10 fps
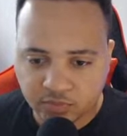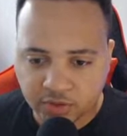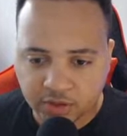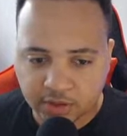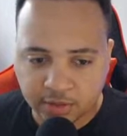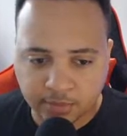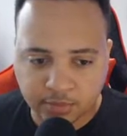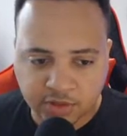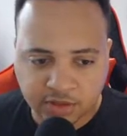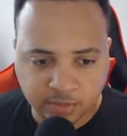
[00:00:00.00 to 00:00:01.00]

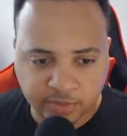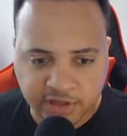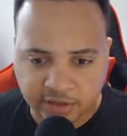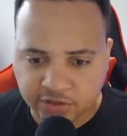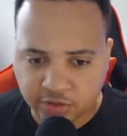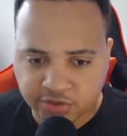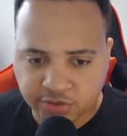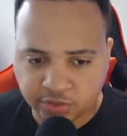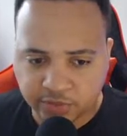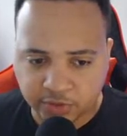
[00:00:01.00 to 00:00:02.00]
But yeah,
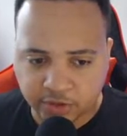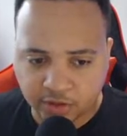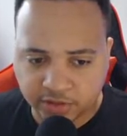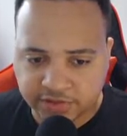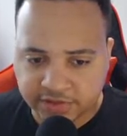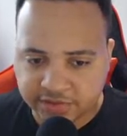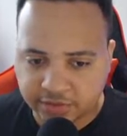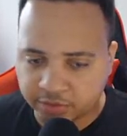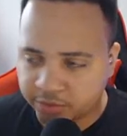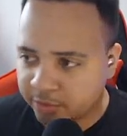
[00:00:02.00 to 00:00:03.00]
Dogecoin, regardless, is
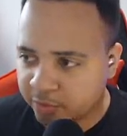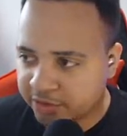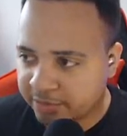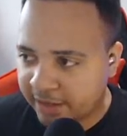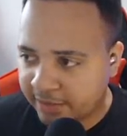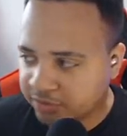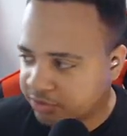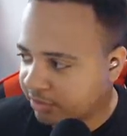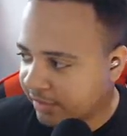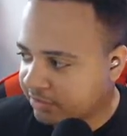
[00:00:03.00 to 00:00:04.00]
still doing pretty bad. So
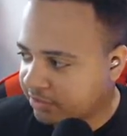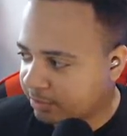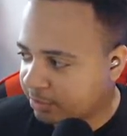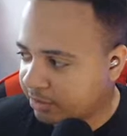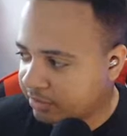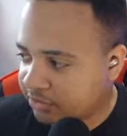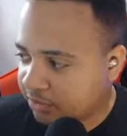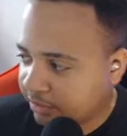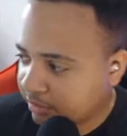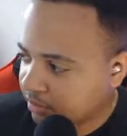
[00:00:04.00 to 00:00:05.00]
that's a bit concerning.